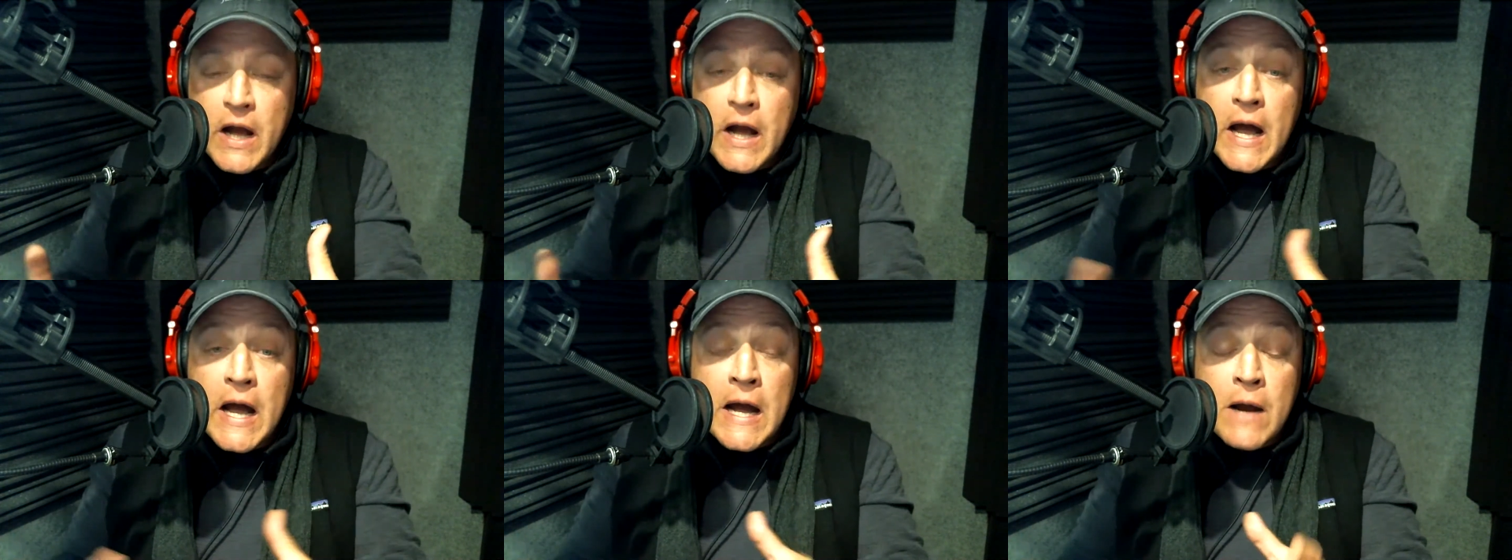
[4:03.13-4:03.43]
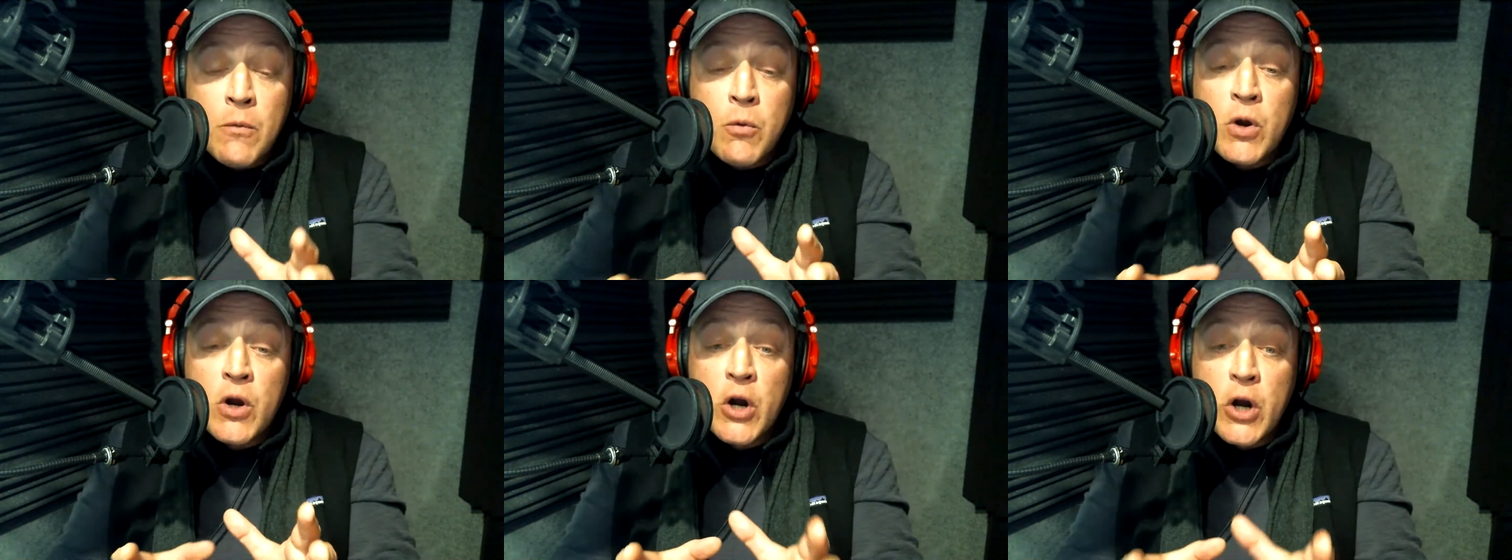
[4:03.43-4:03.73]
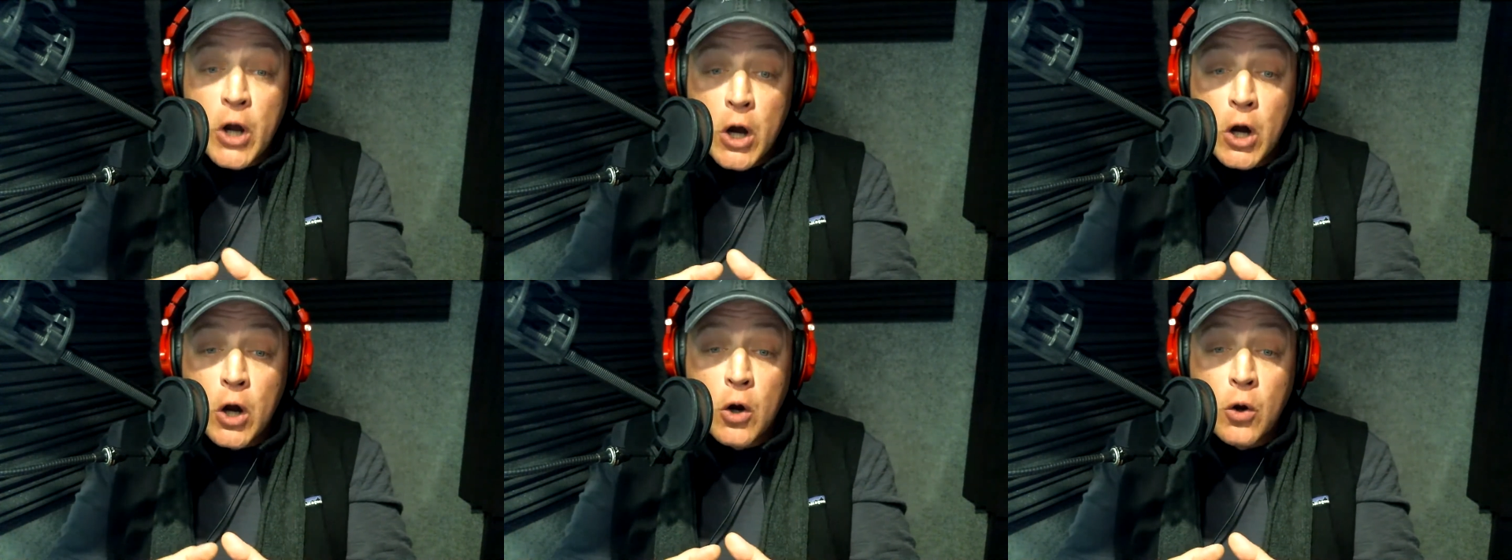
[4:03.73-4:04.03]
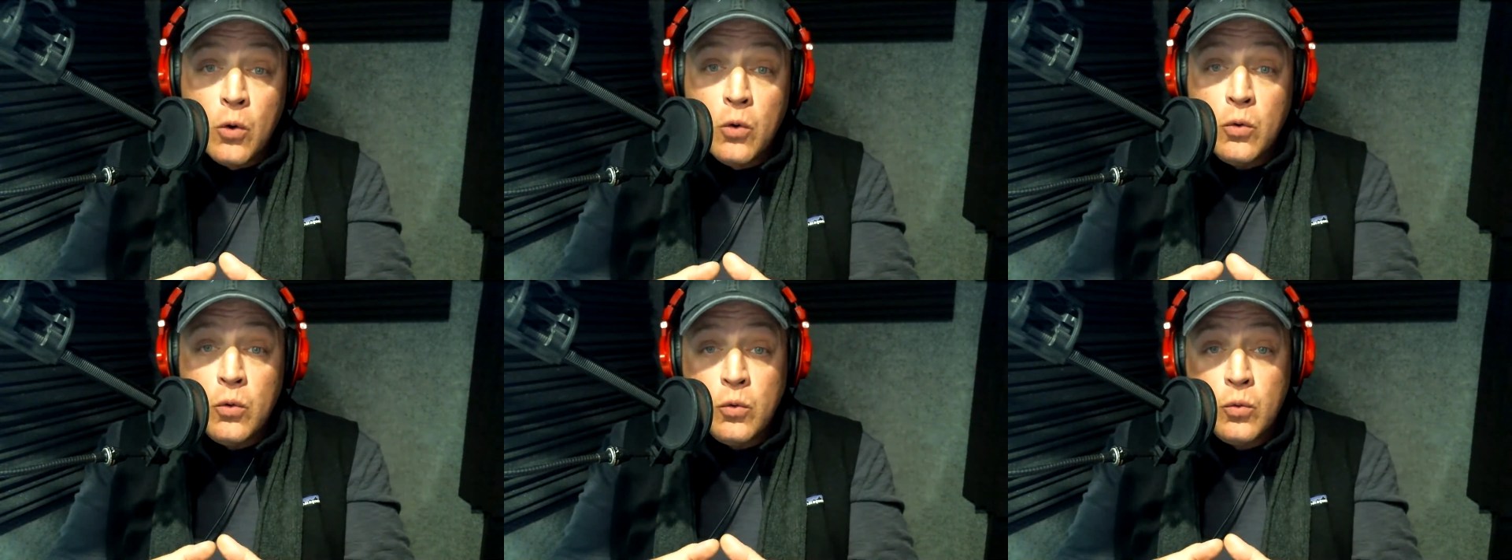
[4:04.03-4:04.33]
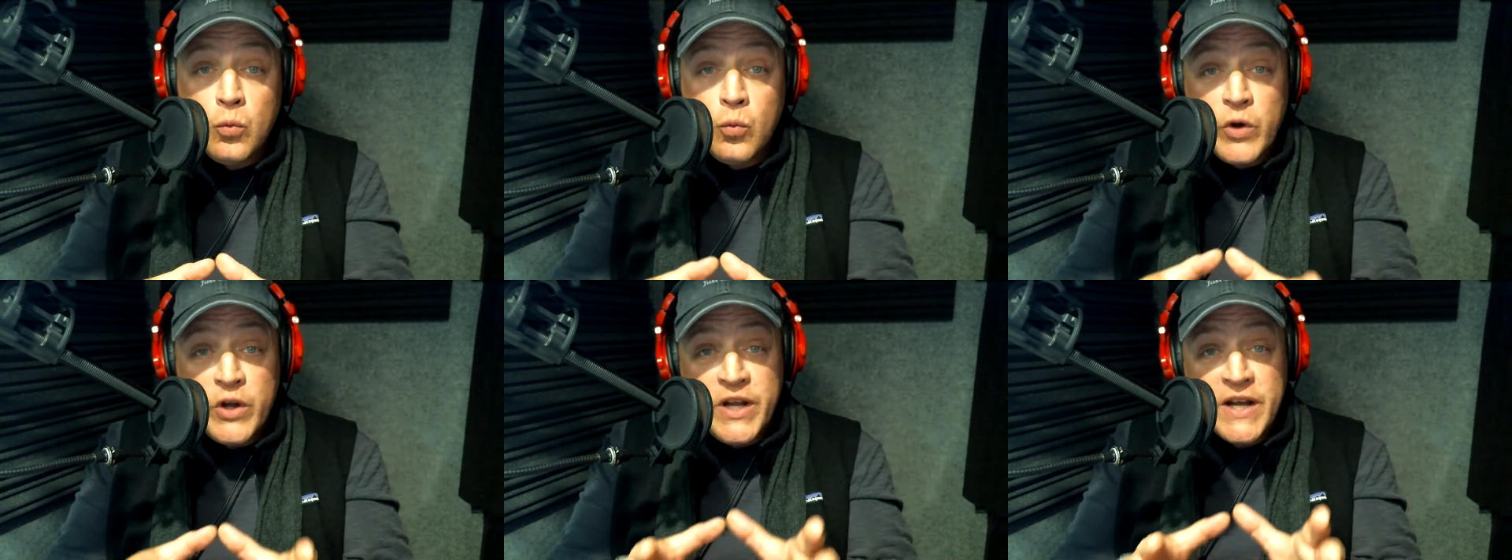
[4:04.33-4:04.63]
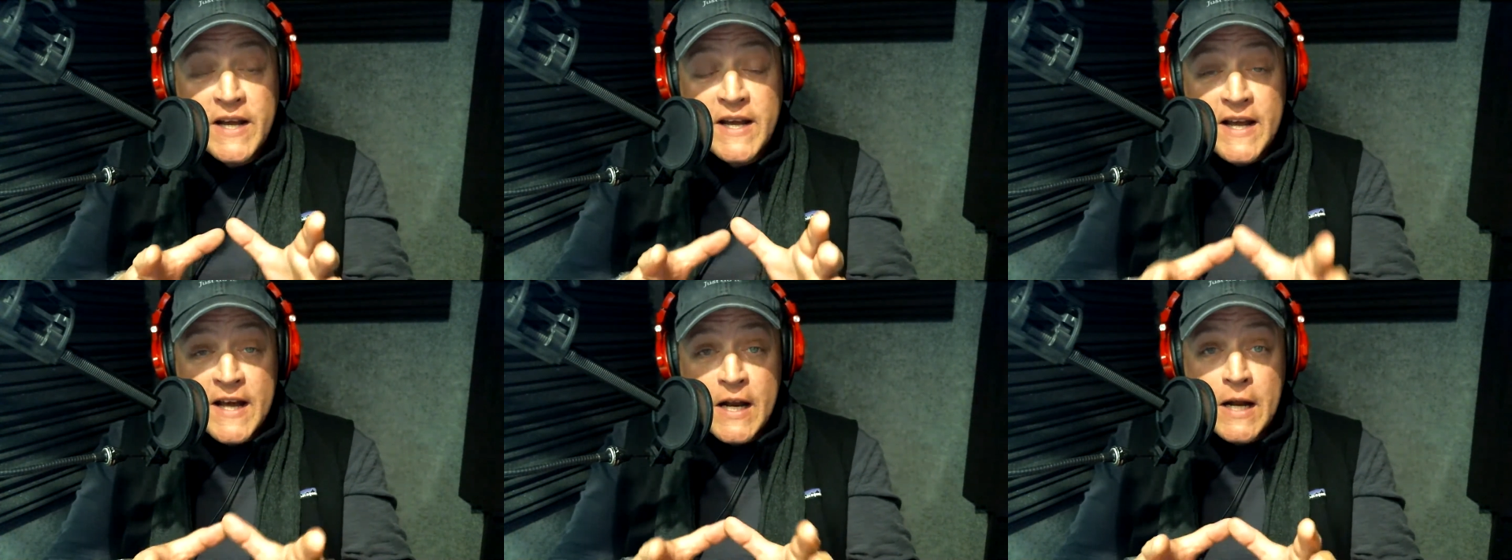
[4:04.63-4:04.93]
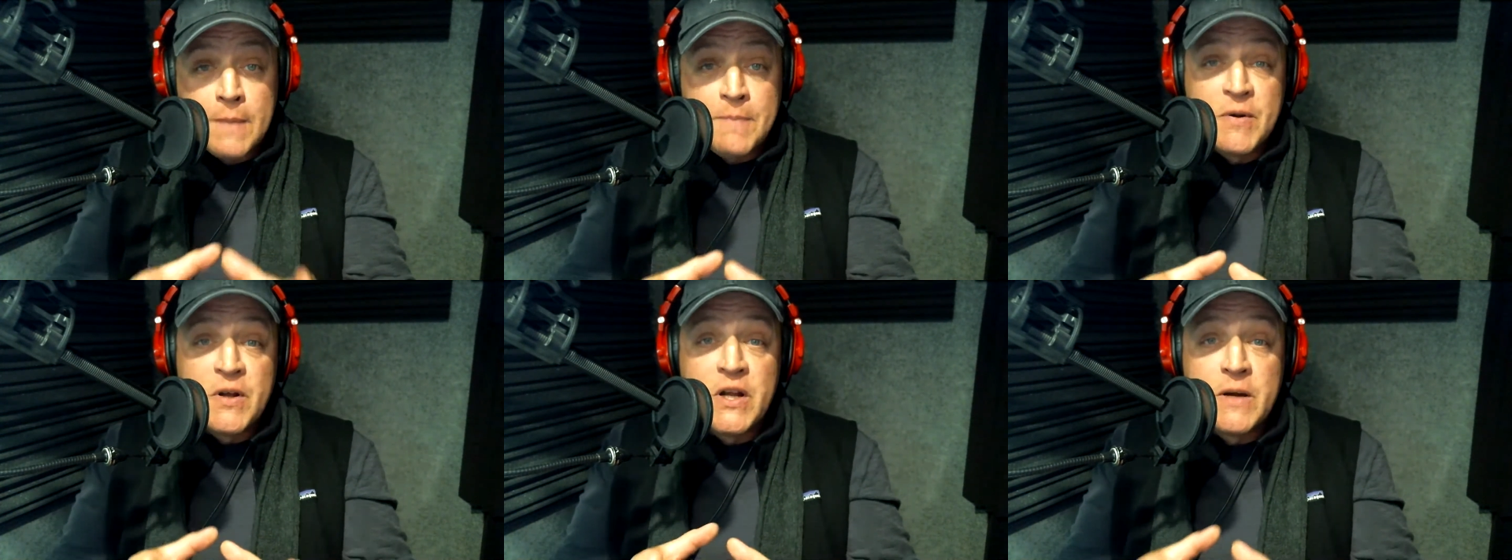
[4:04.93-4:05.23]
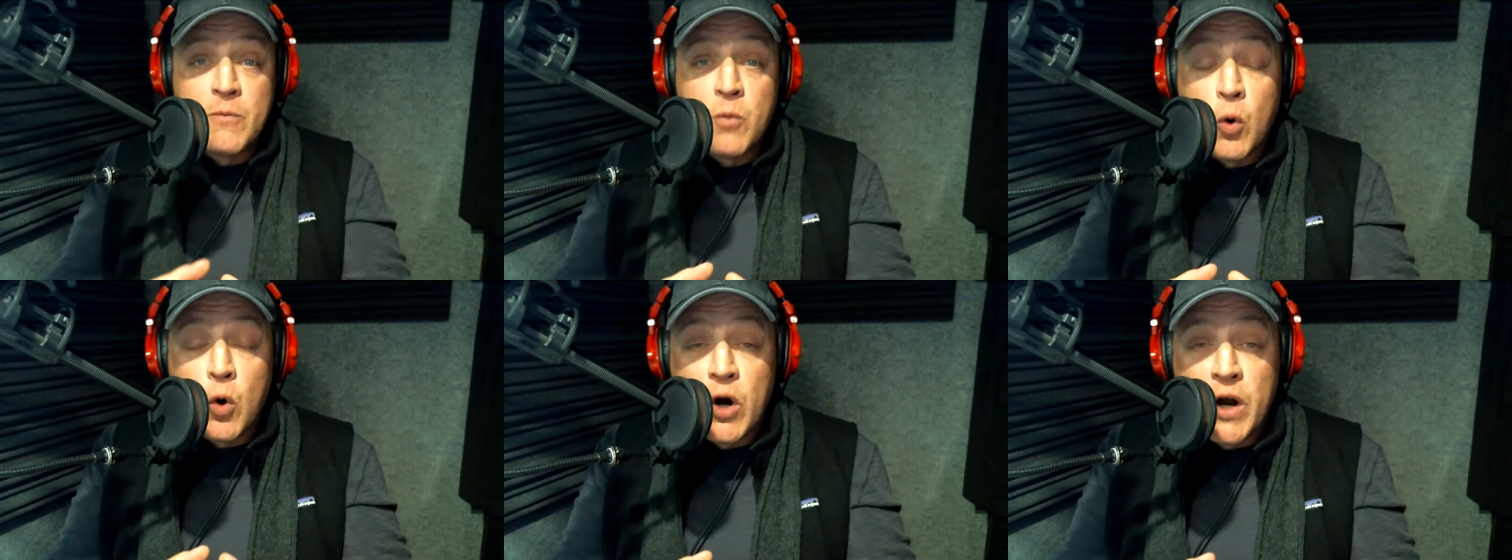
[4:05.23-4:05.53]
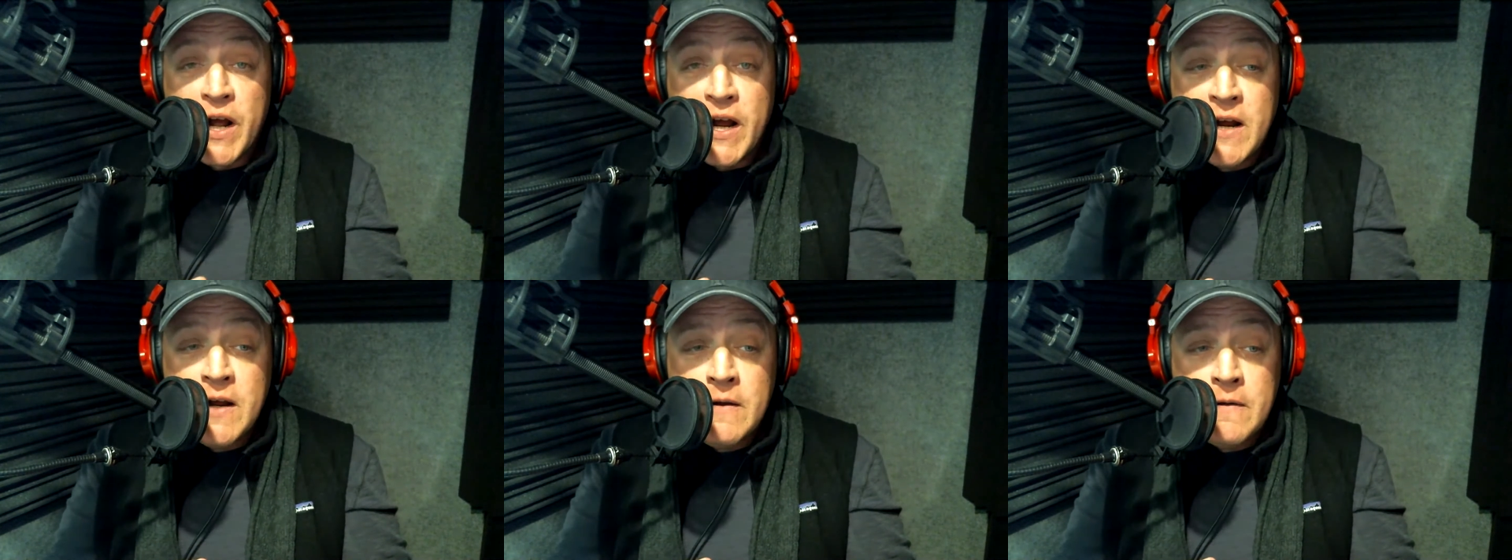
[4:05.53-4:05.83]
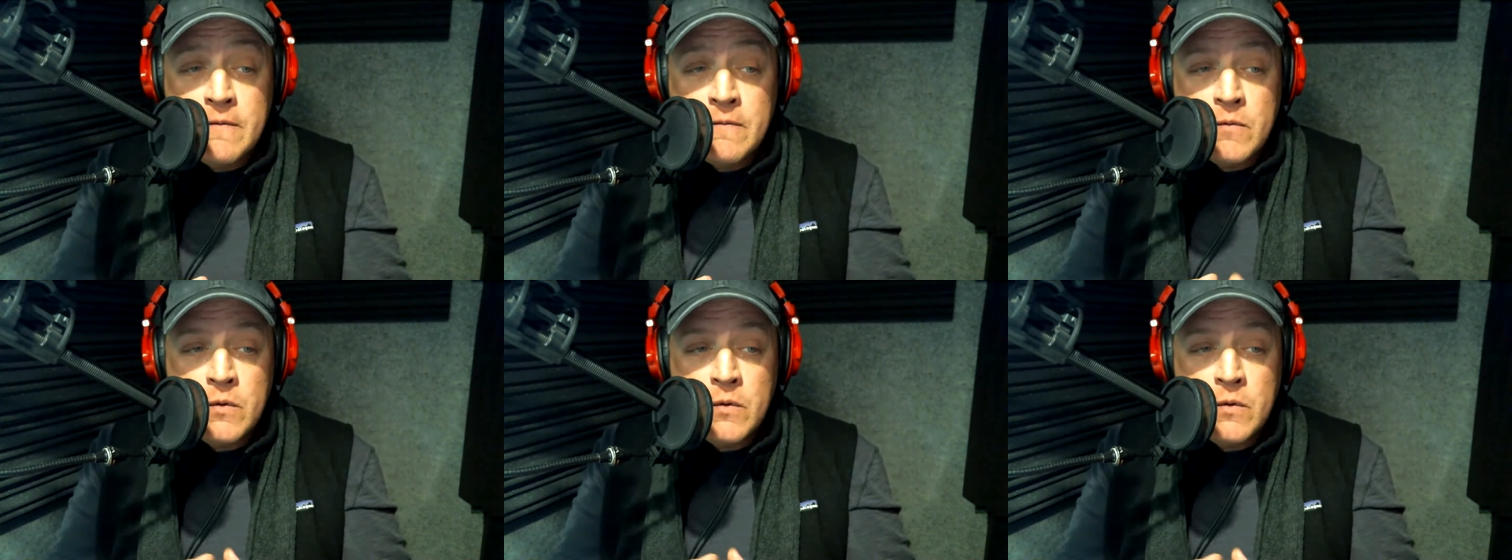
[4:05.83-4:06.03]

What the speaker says: I wanna know when you get up in the morning,